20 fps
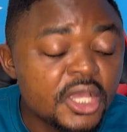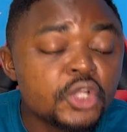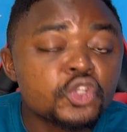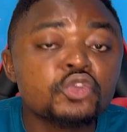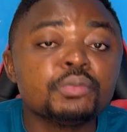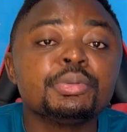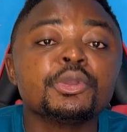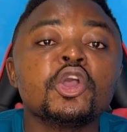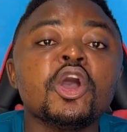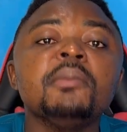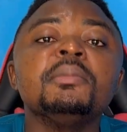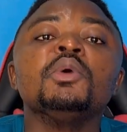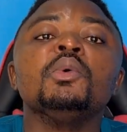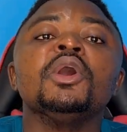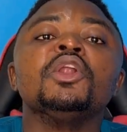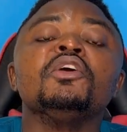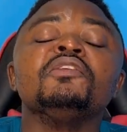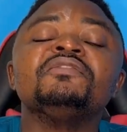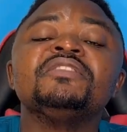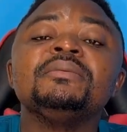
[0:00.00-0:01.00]
to becoming
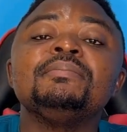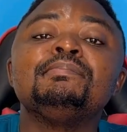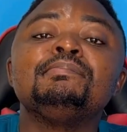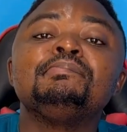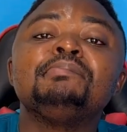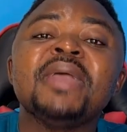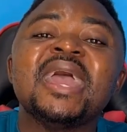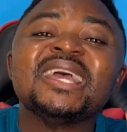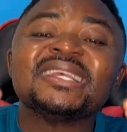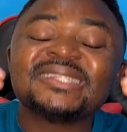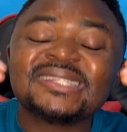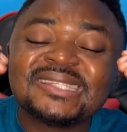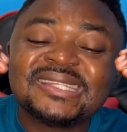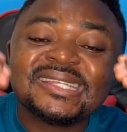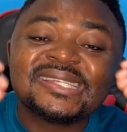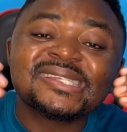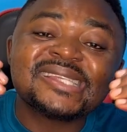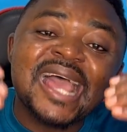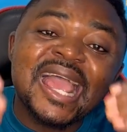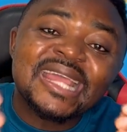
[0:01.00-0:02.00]
one of the best
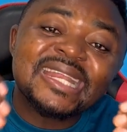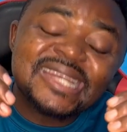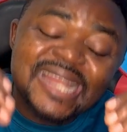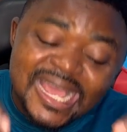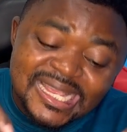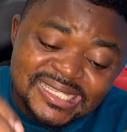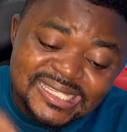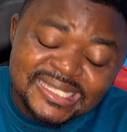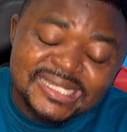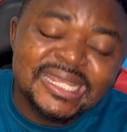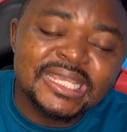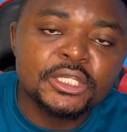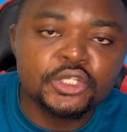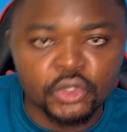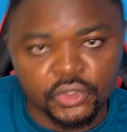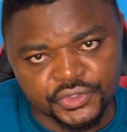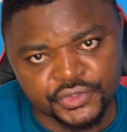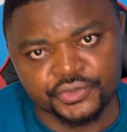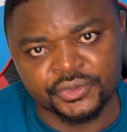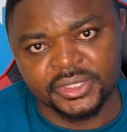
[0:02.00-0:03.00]
designers in the
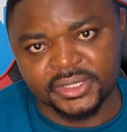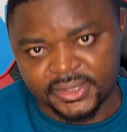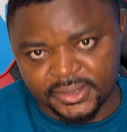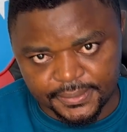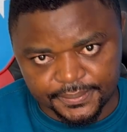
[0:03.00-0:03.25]
industry.